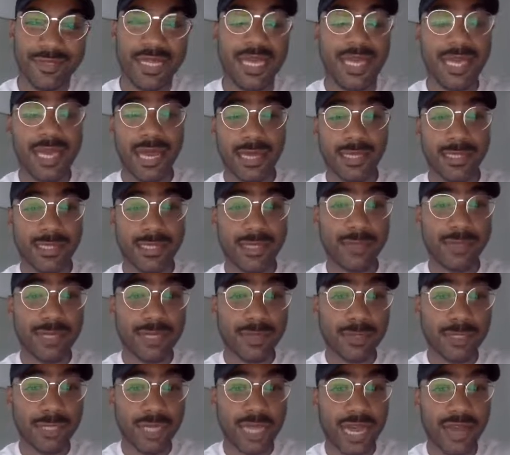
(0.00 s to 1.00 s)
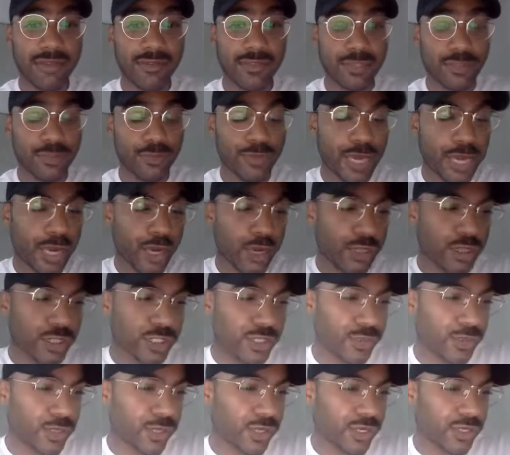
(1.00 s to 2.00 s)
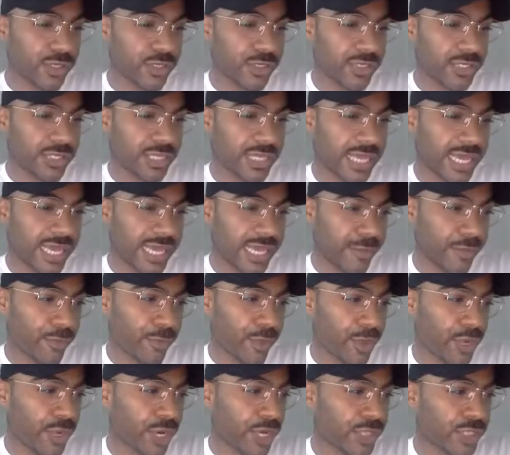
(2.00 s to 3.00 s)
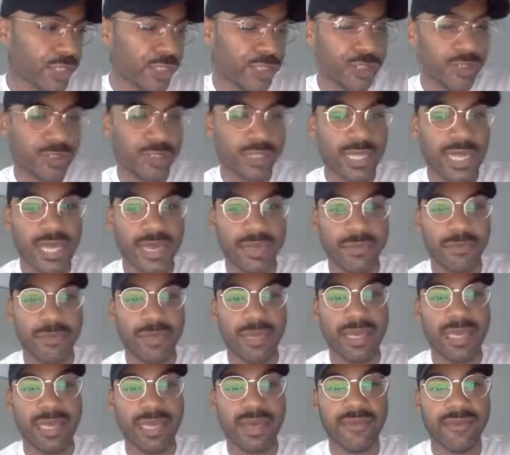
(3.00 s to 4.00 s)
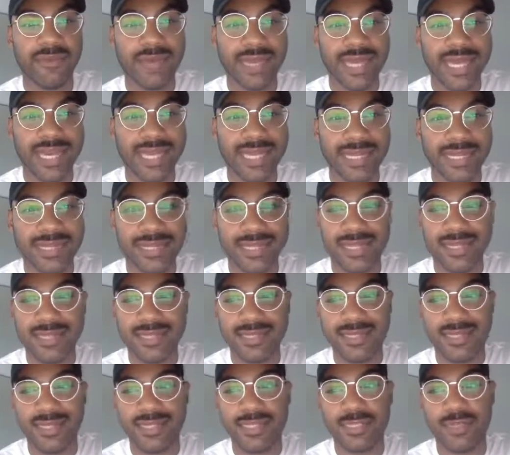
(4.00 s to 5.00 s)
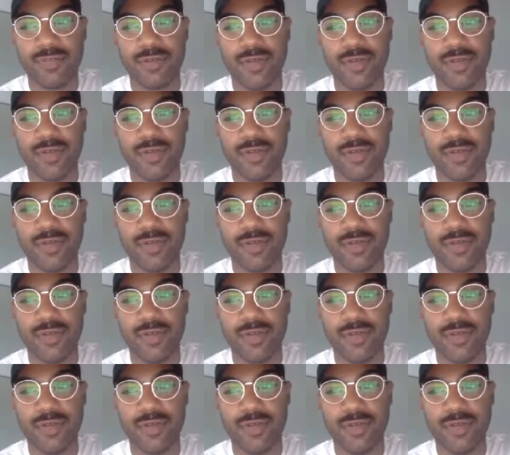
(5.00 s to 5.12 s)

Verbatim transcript: yeah, sometimes you have to, but also, also uh, like in regards to like me even getting that six